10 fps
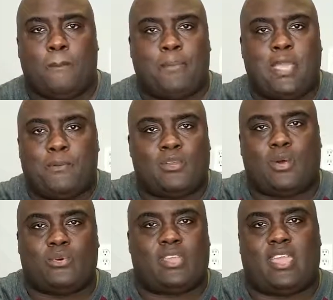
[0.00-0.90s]
people
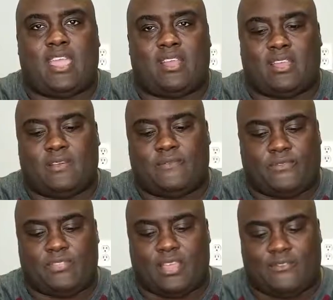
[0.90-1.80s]
don't care
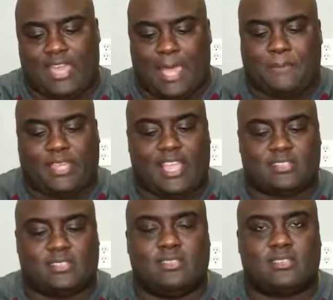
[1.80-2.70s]
if an
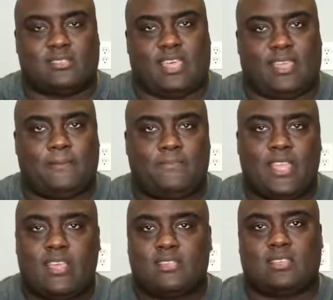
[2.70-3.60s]
application looks like
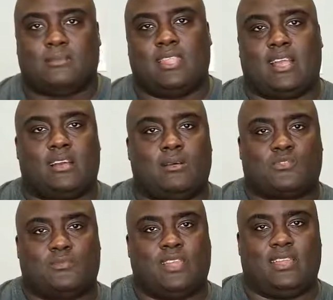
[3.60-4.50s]
something that comes
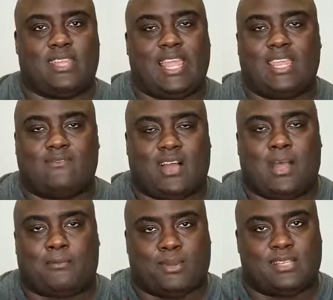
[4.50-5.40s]
from their native
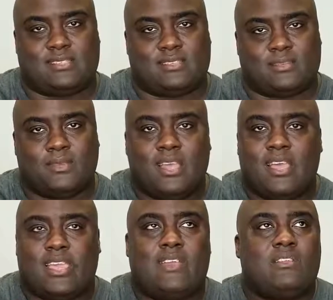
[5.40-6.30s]
operating system.
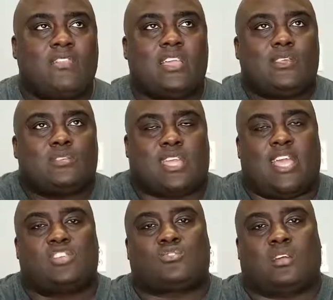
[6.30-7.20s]
Even if they use
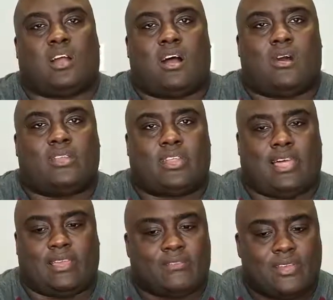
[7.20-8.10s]
Android all their
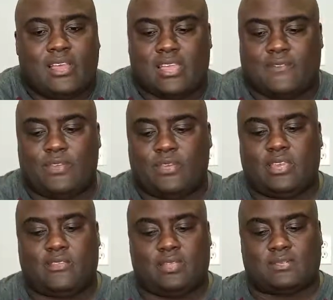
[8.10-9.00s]
life, if you
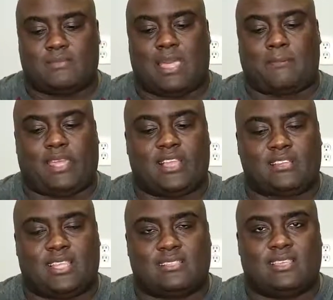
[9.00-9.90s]
give them some application
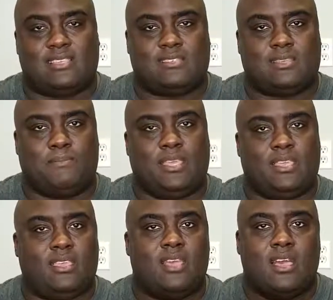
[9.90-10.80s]
that tends to
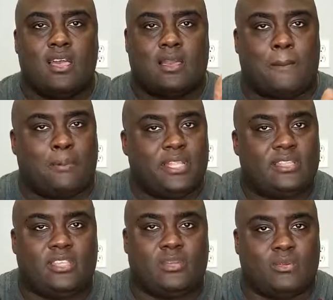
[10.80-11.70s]
be
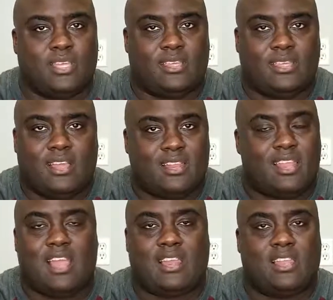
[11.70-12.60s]
completely unique,
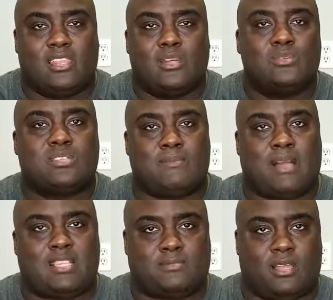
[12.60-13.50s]
they're not going to lose their
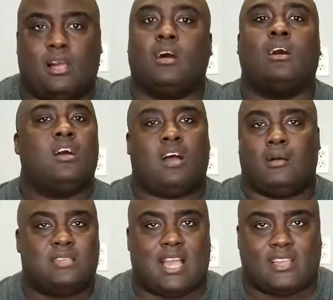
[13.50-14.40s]
minds of like, oh,
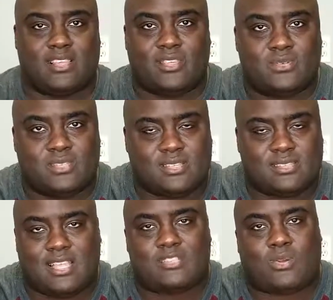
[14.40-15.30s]
I'm not going to use this.
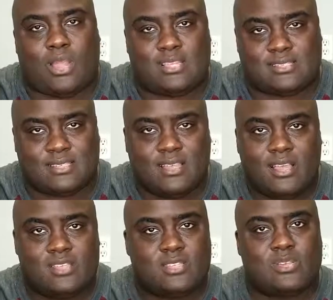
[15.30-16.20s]
That's crazy.
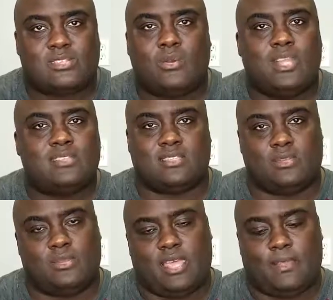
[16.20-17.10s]
So there's no need to
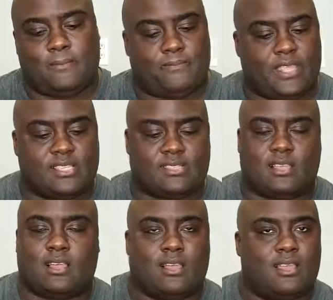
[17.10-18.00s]
do that.
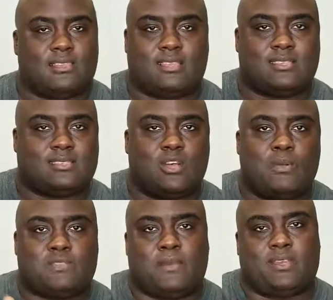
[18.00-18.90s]
It's so
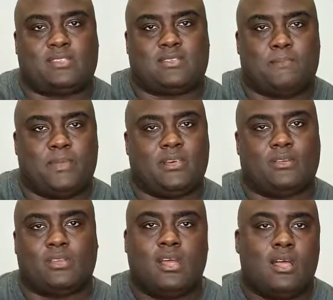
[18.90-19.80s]
much better to
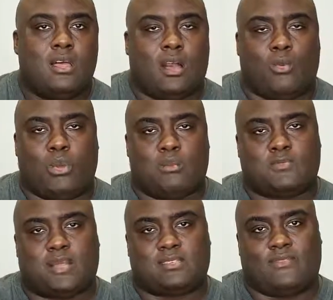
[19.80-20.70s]
build a
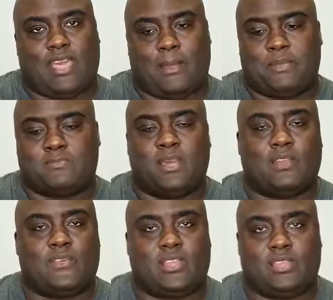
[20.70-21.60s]
web-responsive app. It's better
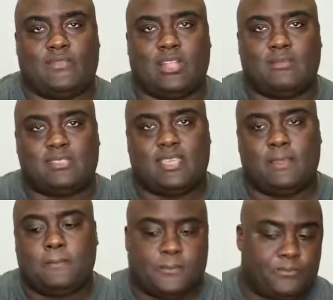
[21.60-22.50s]
for your development
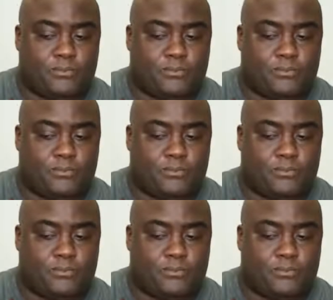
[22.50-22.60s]
team.